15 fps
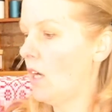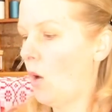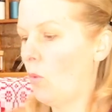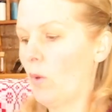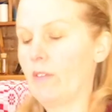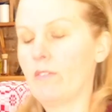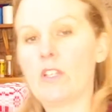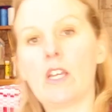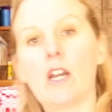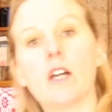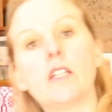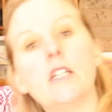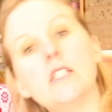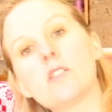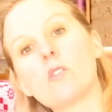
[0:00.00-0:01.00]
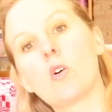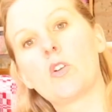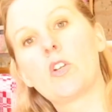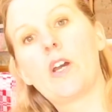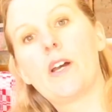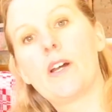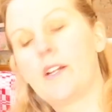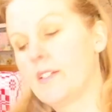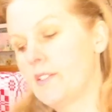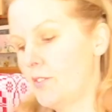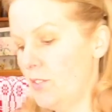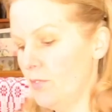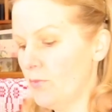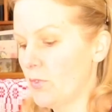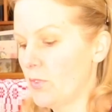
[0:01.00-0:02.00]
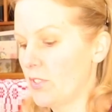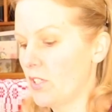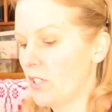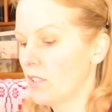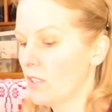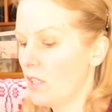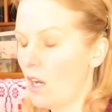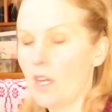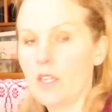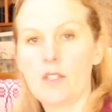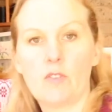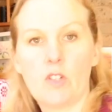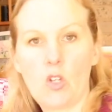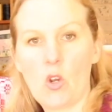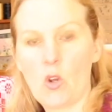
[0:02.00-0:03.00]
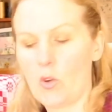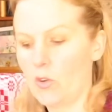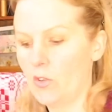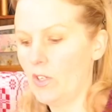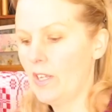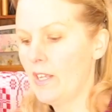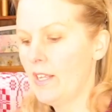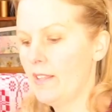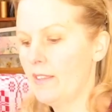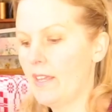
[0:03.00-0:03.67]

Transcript: a weaving yarn is on a different kind of a cone